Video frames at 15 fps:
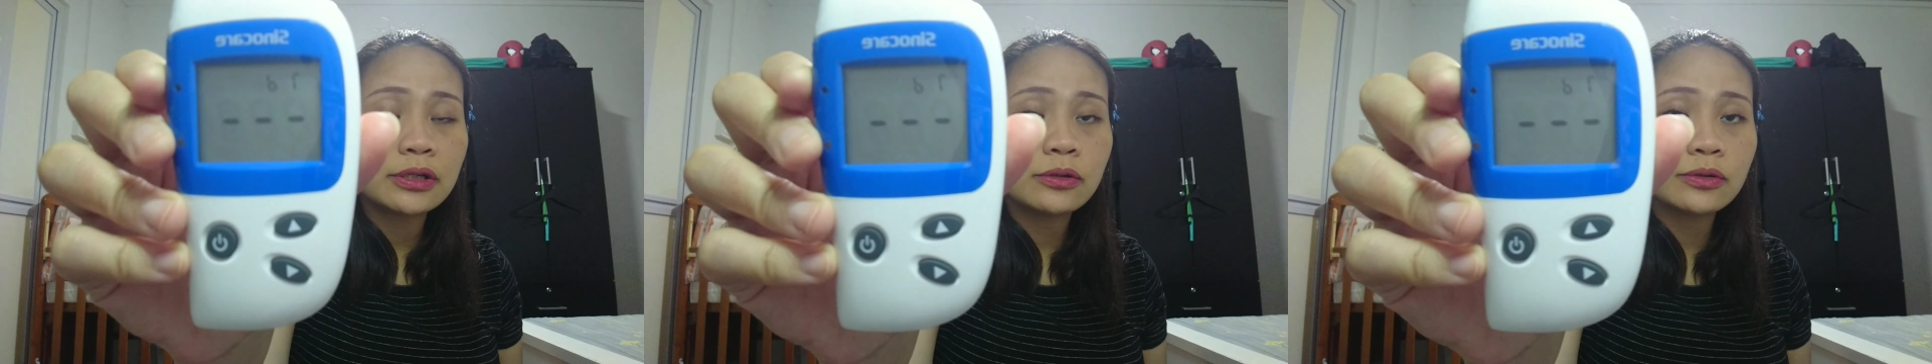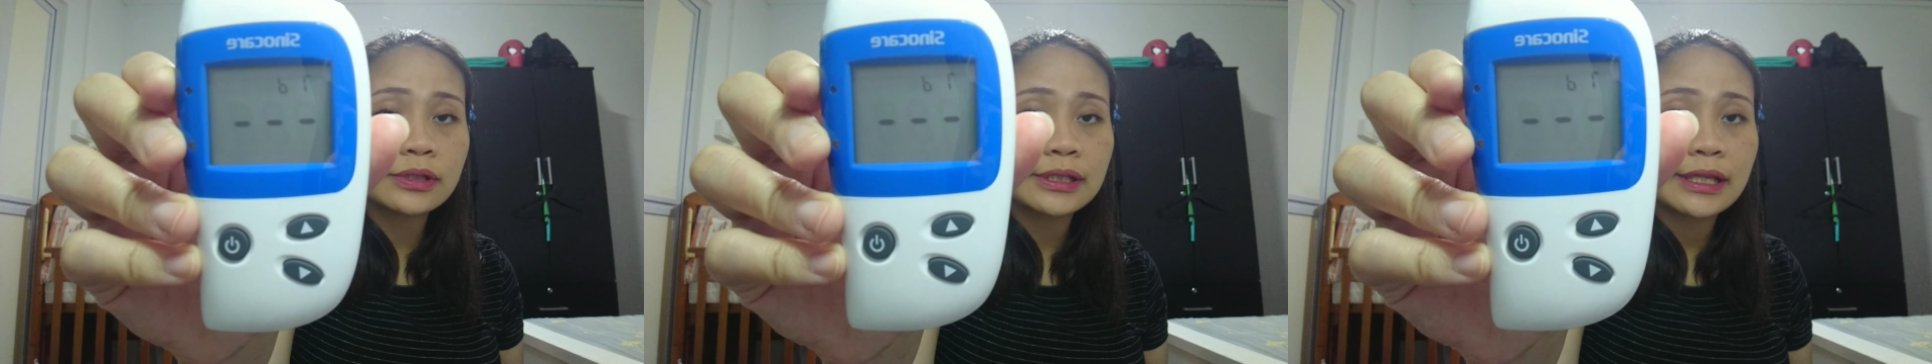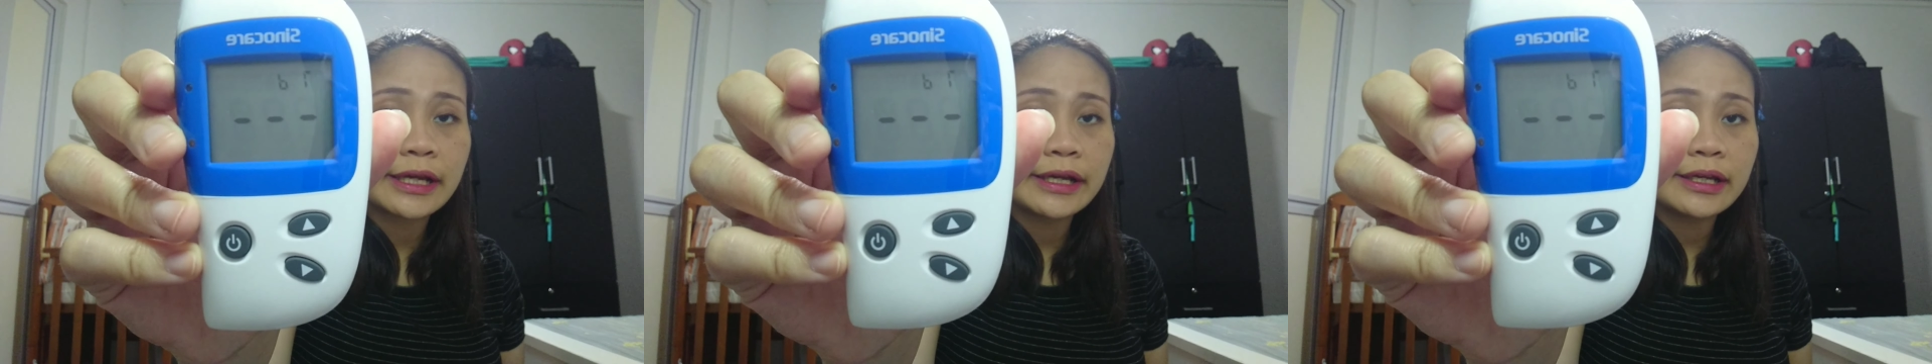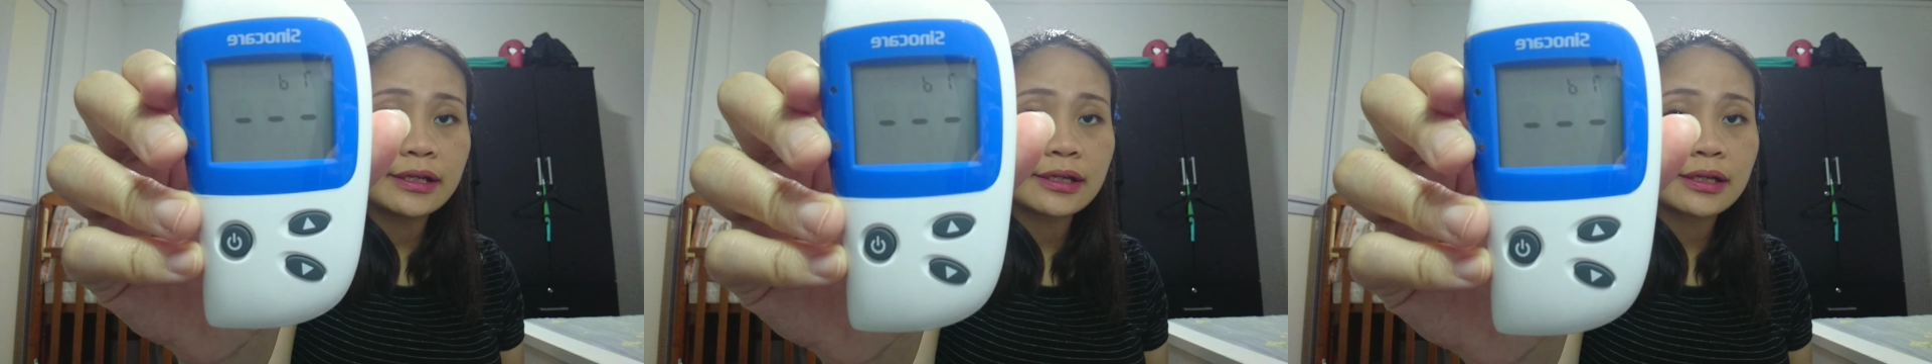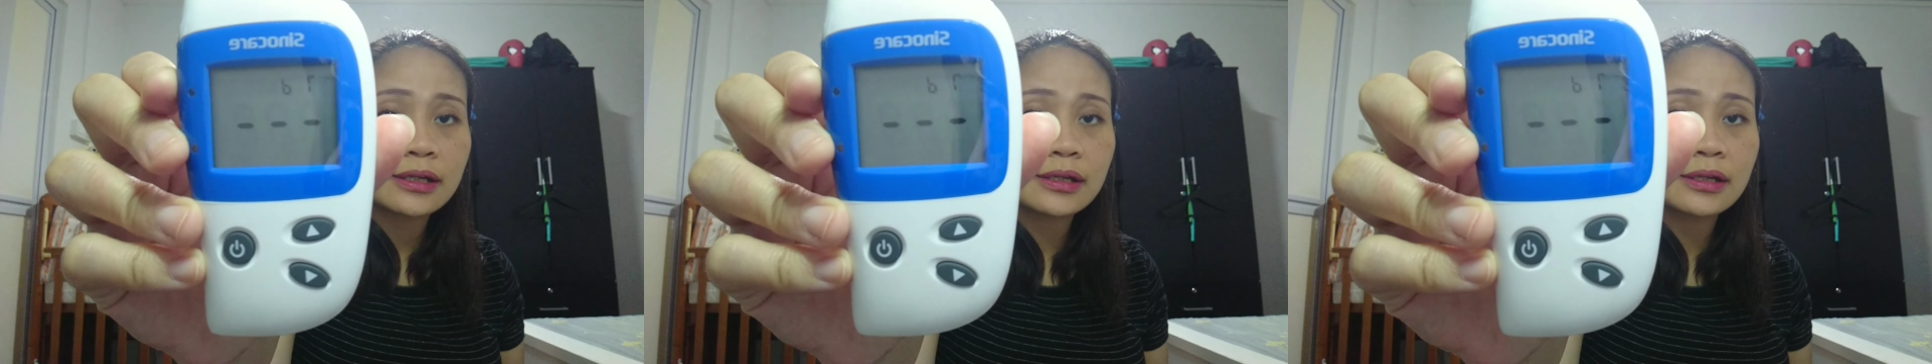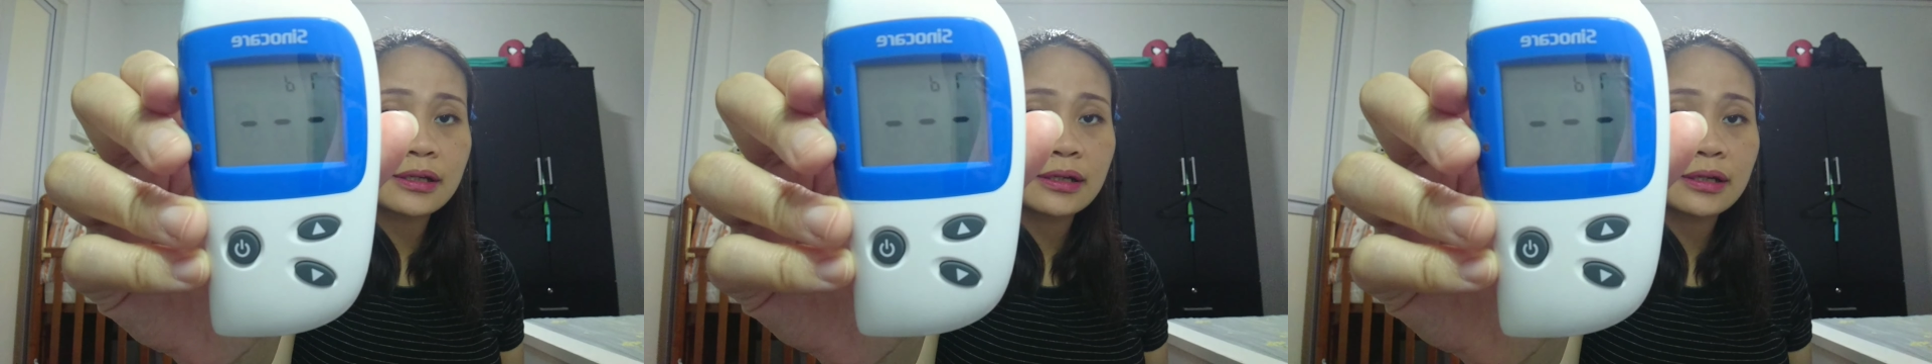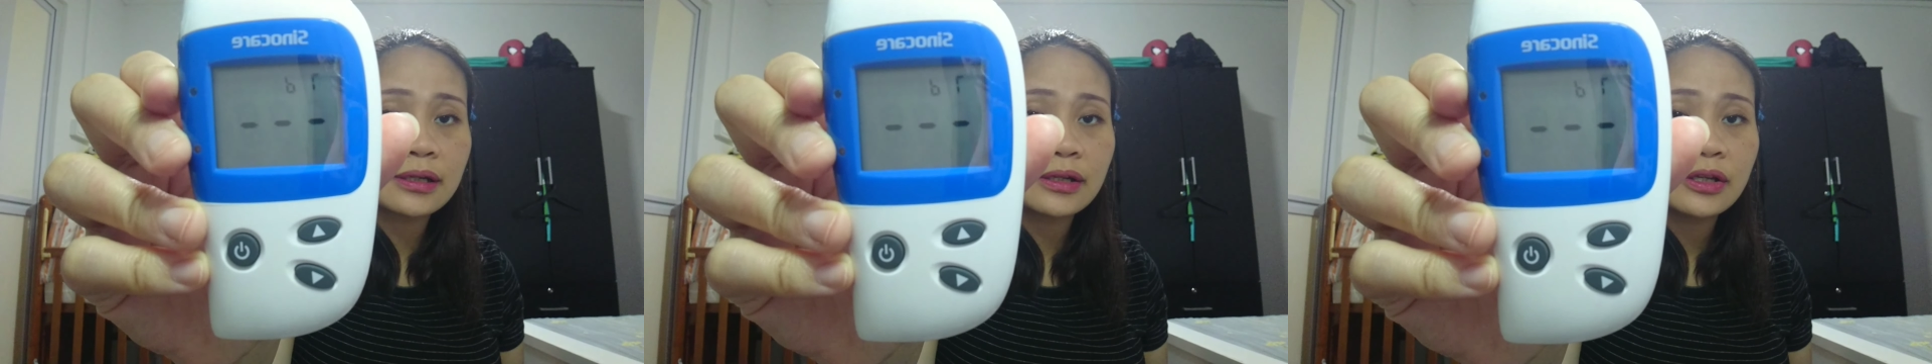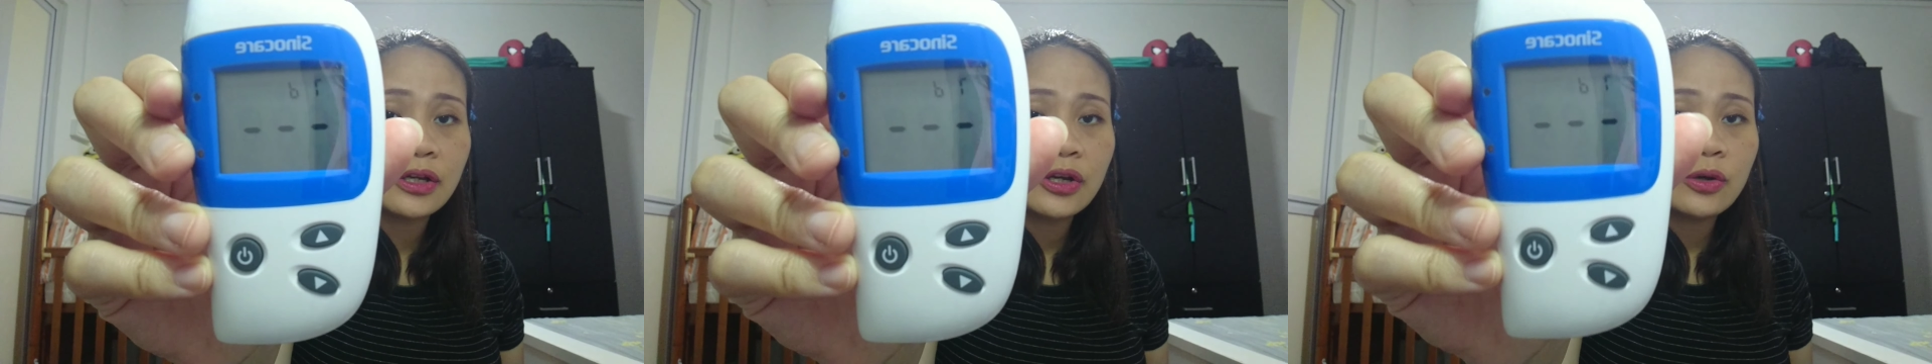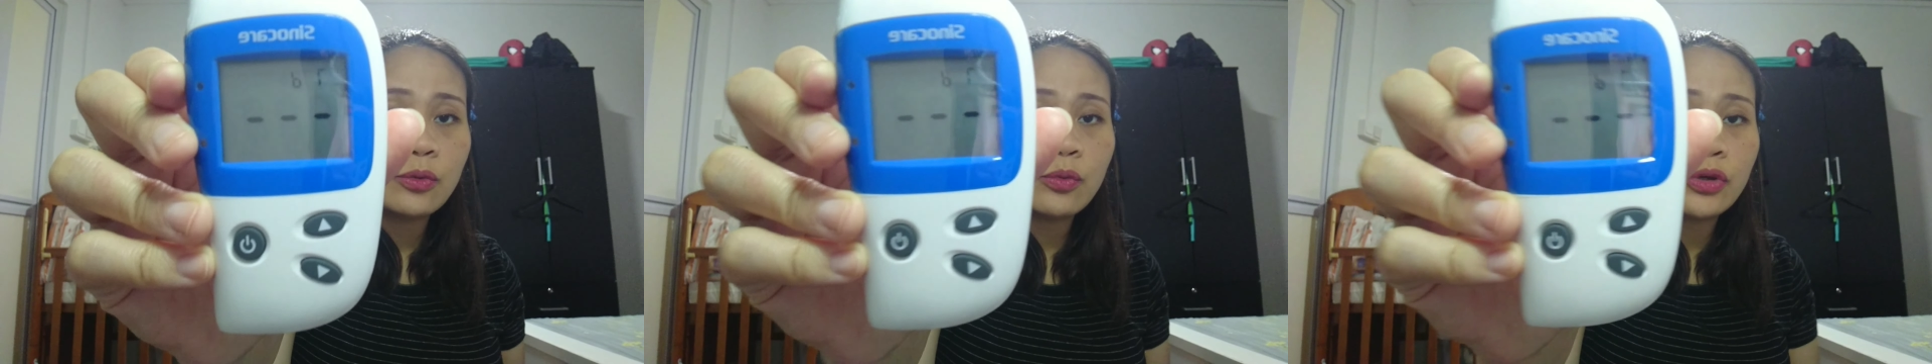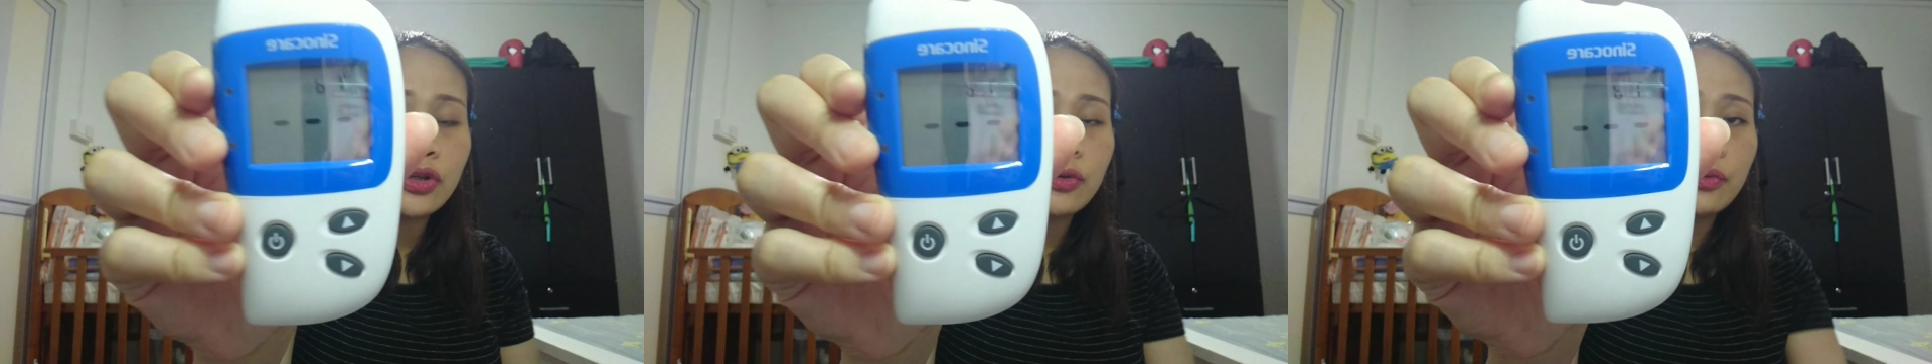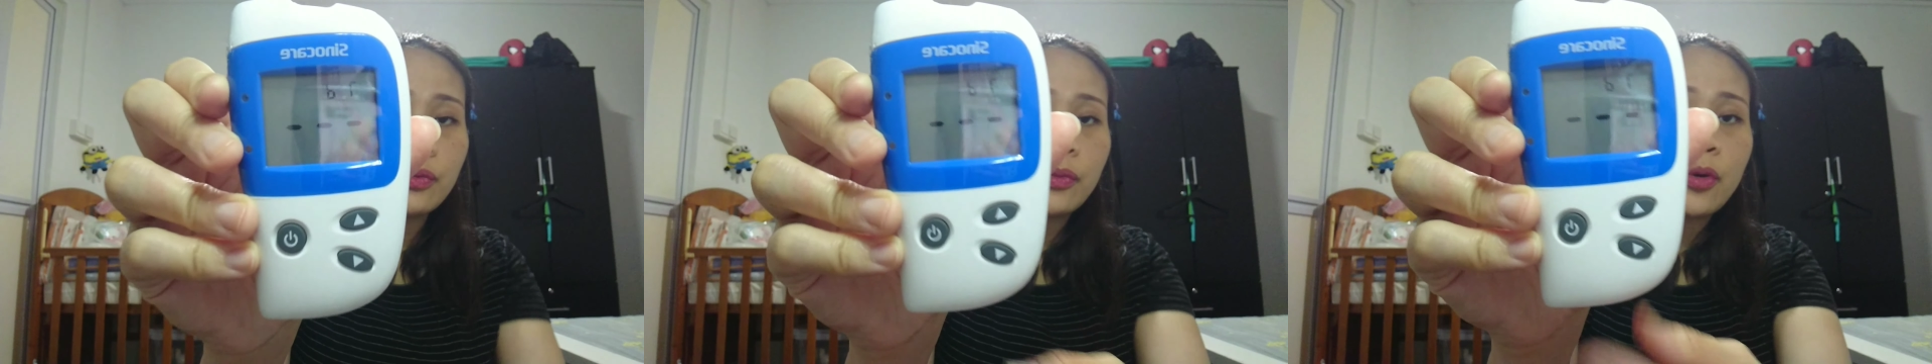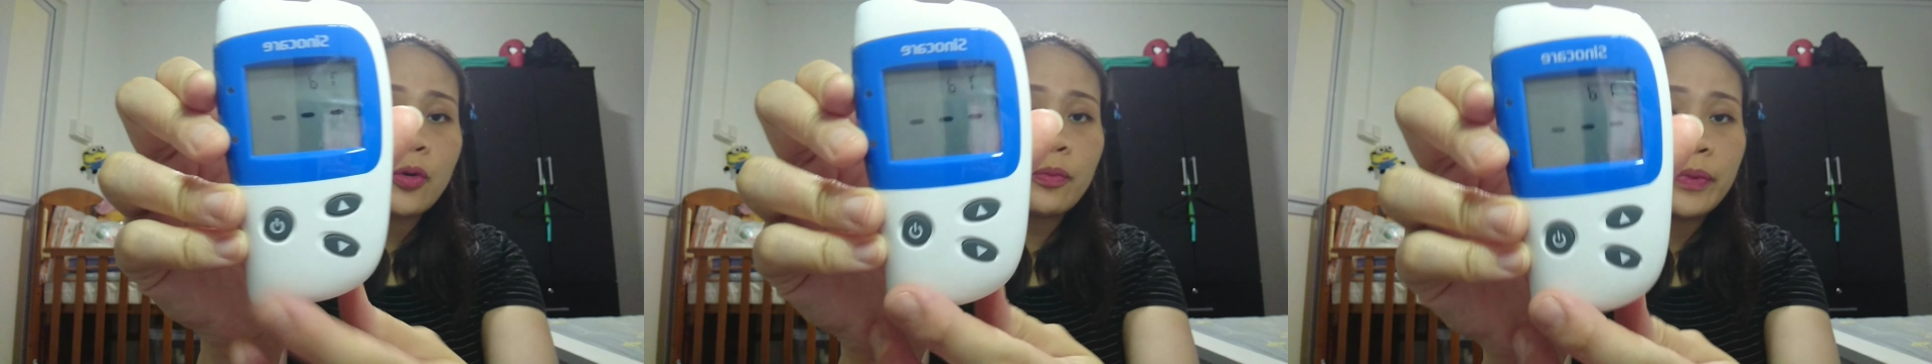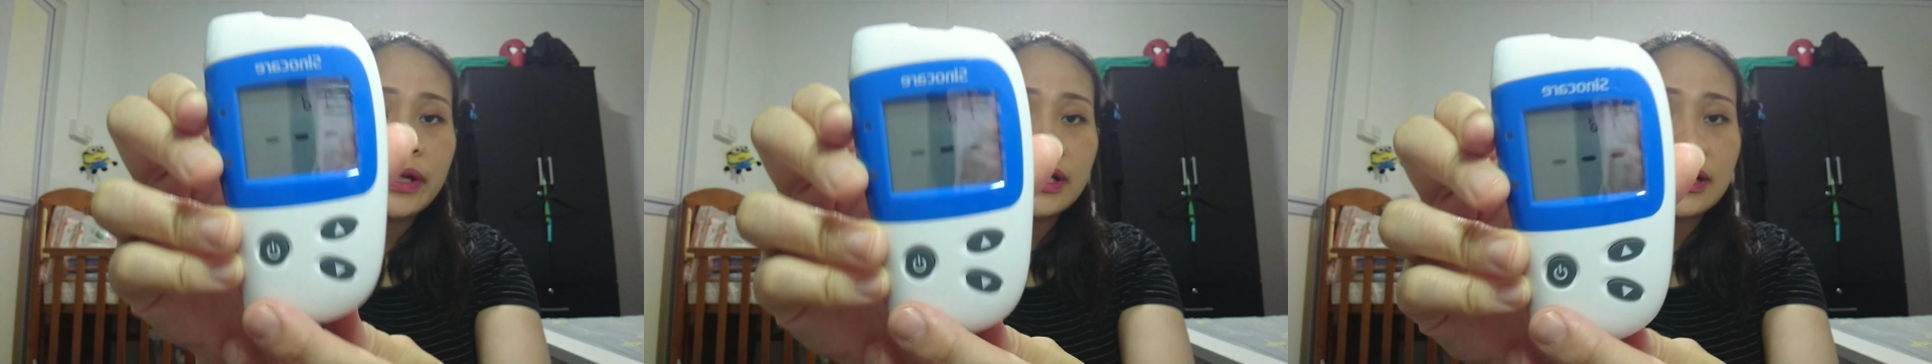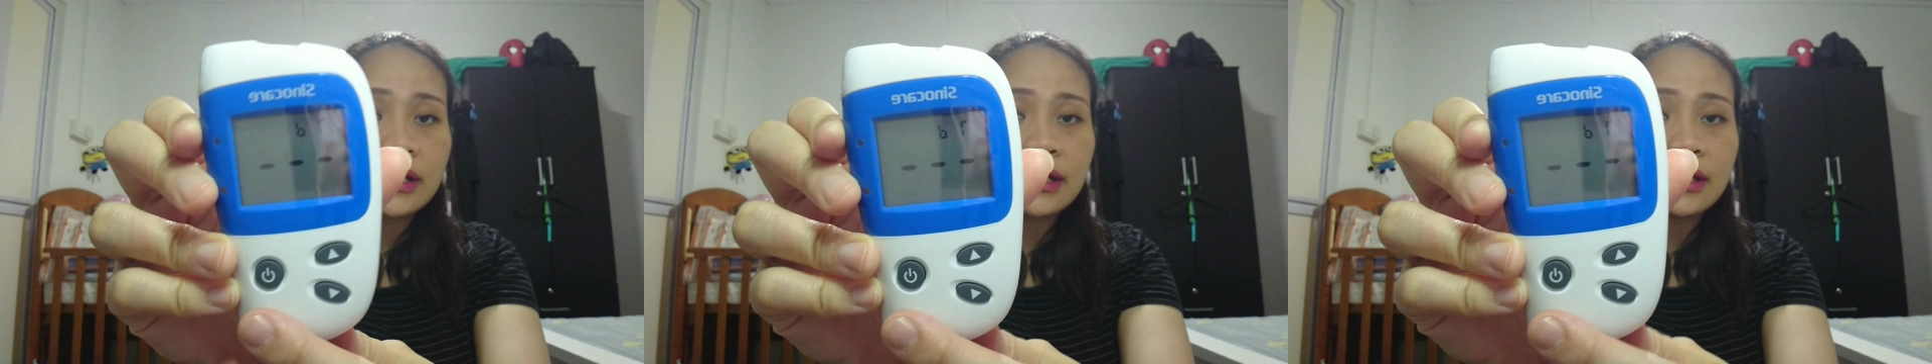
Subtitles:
it looks like when you open